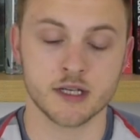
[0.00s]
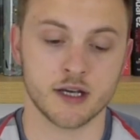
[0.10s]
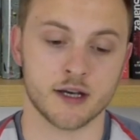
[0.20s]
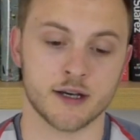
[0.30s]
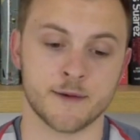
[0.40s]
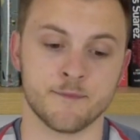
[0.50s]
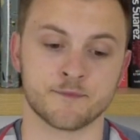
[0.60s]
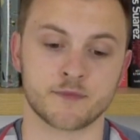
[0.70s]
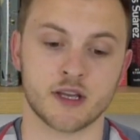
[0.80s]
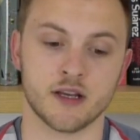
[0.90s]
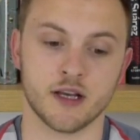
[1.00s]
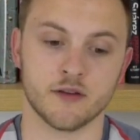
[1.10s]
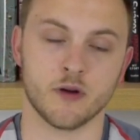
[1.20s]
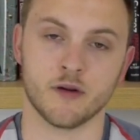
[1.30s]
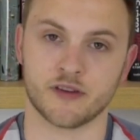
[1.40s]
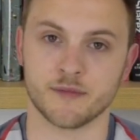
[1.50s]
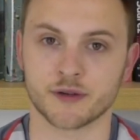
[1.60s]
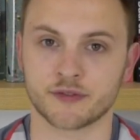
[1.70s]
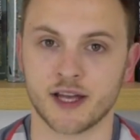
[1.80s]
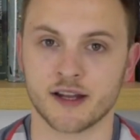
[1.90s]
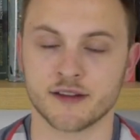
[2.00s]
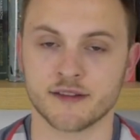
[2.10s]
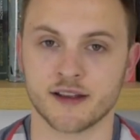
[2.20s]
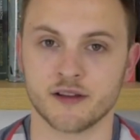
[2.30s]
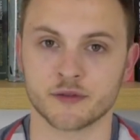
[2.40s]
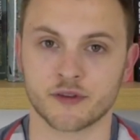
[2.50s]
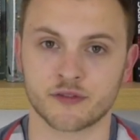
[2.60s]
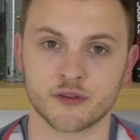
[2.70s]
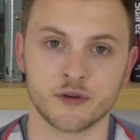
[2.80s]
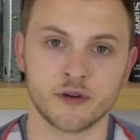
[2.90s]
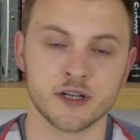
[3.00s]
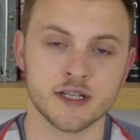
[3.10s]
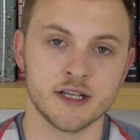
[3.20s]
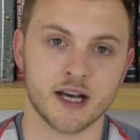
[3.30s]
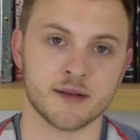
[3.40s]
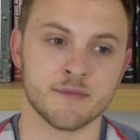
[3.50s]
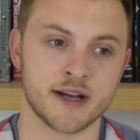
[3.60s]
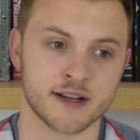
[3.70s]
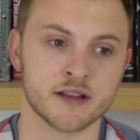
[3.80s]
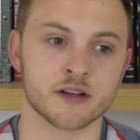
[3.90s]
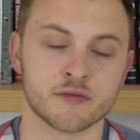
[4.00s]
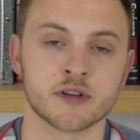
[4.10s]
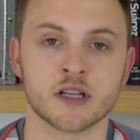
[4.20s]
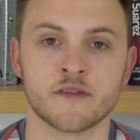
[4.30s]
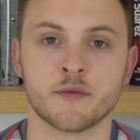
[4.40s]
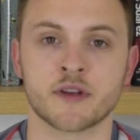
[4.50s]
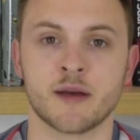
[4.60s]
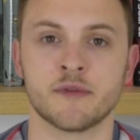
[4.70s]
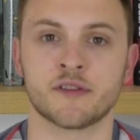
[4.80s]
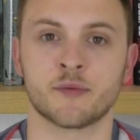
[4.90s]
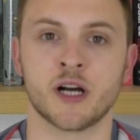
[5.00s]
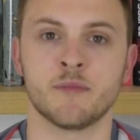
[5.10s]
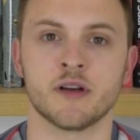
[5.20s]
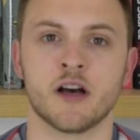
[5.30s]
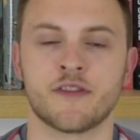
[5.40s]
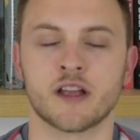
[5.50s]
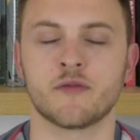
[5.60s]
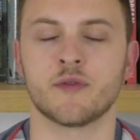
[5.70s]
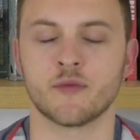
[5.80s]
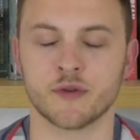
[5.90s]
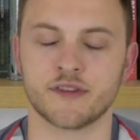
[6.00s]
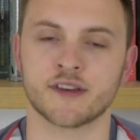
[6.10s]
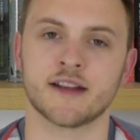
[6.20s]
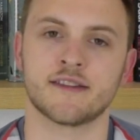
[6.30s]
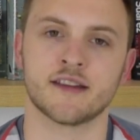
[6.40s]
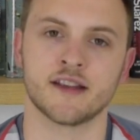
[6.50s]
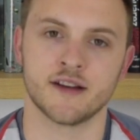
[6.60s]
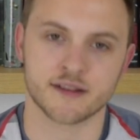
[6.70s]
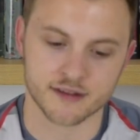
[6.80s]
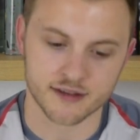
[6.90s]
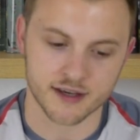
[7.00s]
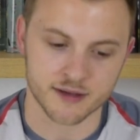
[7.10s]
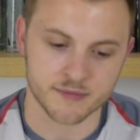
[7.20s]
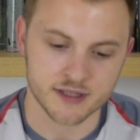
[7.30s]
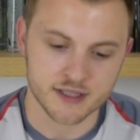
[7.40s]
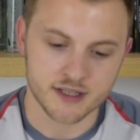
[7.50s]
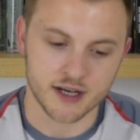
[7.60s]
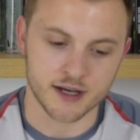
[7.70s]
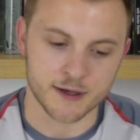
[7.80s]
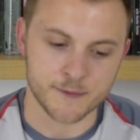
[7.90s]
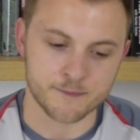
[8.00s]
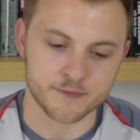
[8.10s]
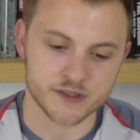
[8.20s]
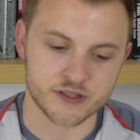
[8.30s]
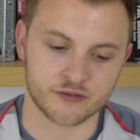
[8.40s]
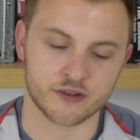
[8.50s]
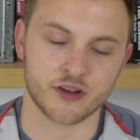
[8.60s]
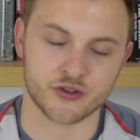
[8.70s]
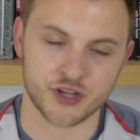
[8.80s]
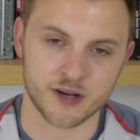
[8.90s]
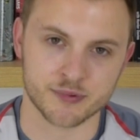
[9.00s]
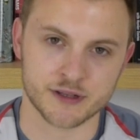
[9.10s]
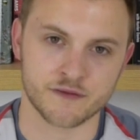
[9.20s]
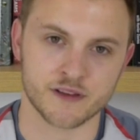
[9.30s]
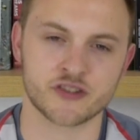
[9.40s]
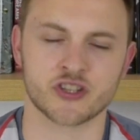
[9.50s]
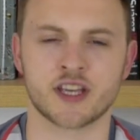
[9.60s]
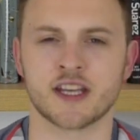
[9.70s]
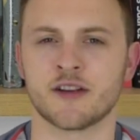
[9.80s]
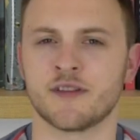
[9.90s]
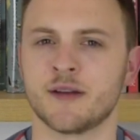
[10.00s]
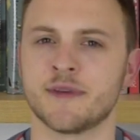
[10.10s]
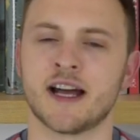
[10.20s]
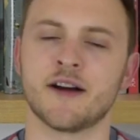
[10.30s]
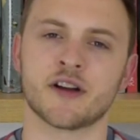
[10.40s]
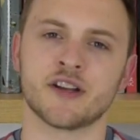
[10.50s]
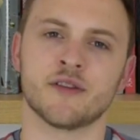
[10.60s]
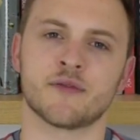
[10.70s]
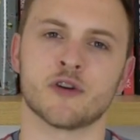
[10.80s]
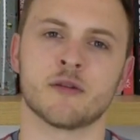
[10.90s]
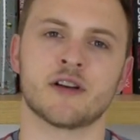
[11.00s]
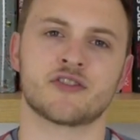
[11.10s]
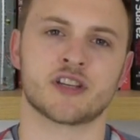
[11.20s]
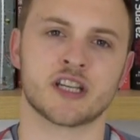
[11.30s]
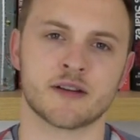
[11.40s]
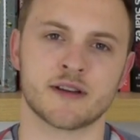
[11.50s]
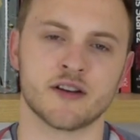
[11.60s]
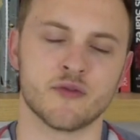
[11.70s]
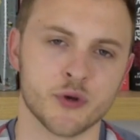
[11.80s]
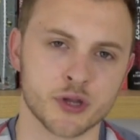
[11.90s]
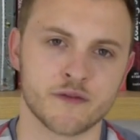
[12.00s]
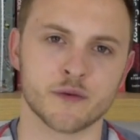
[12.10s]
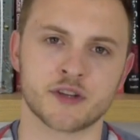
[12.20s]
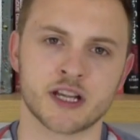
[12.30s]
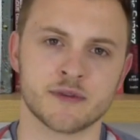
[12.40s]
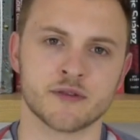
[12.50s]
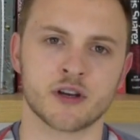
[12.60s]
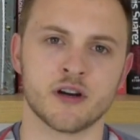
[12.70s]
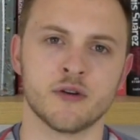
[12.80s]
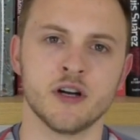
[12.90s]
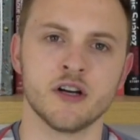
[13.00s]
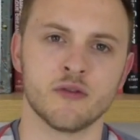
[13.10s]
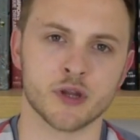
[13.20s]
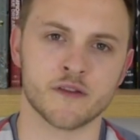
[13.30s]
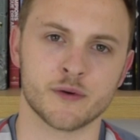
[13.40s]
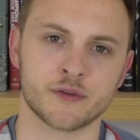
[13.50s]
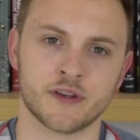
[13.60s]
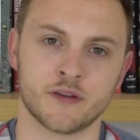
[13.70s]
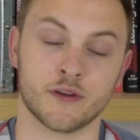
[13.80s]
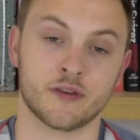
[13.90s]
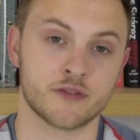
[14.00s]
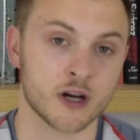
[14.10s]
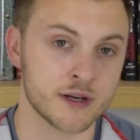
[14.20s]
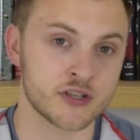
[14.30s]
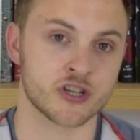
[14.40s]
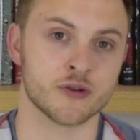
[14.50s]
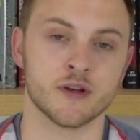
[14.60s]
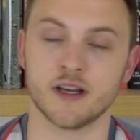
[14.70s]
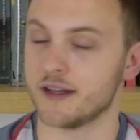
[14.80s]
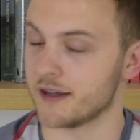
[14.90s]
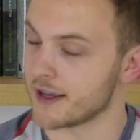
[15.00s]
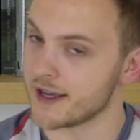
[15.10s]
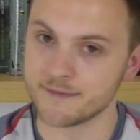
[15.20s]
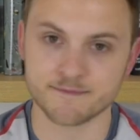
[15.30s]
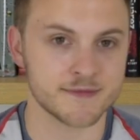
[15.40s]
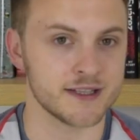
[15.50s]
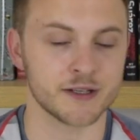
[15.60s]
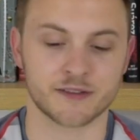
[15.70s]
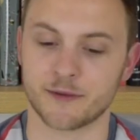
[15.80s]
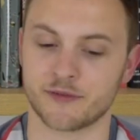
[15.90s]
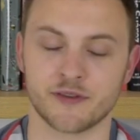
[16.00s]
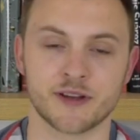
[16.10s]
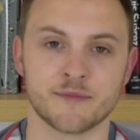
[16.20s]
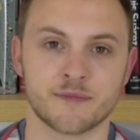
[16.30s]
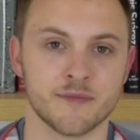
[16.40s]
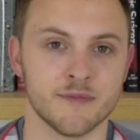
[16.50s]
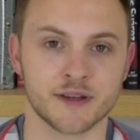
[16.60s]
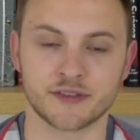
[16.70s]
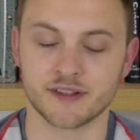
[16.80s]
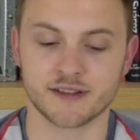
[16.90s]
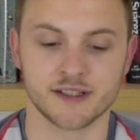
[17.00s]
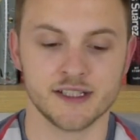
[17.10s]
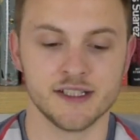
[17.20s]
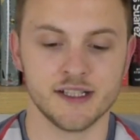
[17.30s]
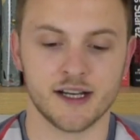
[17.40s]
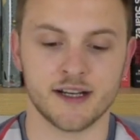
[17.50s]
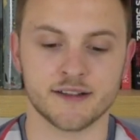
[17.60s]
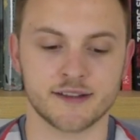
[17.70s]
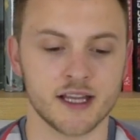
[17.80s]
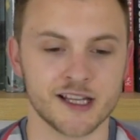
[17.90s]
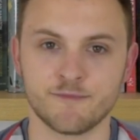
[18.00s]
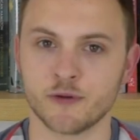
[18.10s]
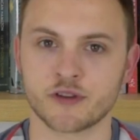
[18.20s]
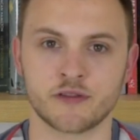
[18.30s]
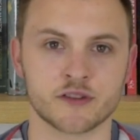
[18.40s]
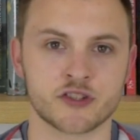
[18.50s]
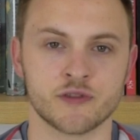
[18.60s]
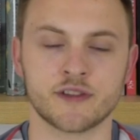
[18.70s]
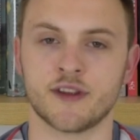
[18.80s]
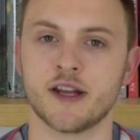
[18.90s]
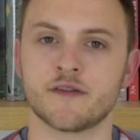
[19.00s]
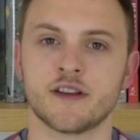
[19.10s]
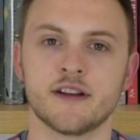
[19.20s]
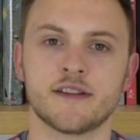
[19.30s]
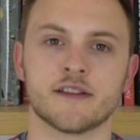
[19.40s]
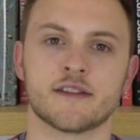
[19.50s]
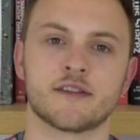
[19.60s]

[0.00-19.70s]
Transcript: Um, like I said, Mo Salah didn't take long to score. Um, Mane looked really lovely when he came on as well. But I think we want to get to the United game. Um, just to touch on that briefly, Shaqiri. I mean, how can you not talk about Shaqiri? Wonderful debut goal, wonderful assist for Sturridge, who, again, looks absolutely mustard. And yeah, Liverpool just looked streets ahead of United.